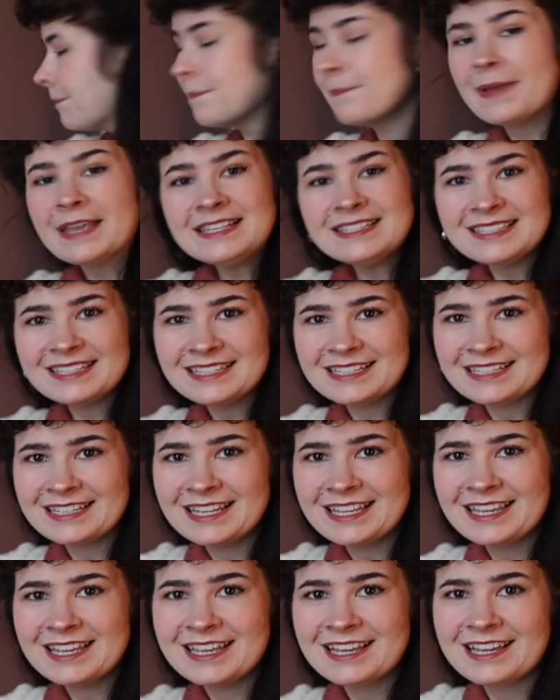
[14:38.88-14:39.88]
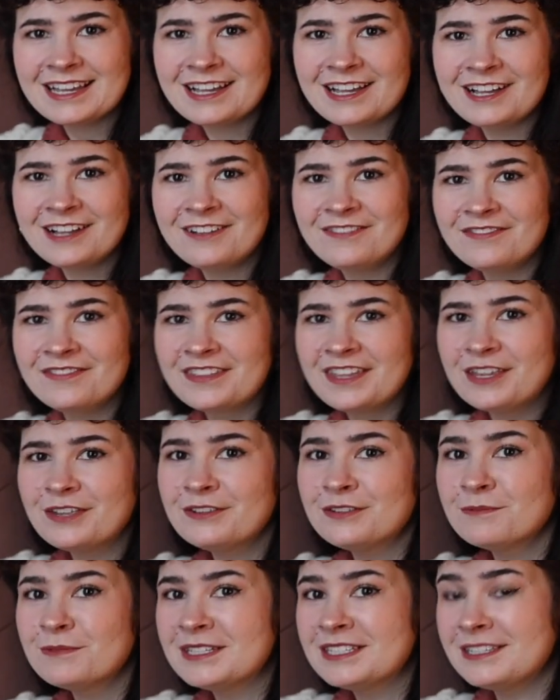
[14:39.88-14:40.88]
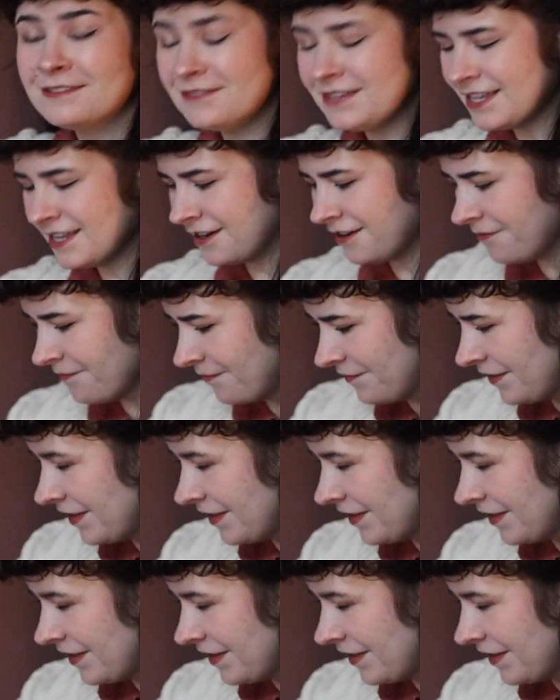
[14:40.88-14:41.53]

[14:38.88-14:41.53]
basically there used to be a TV here,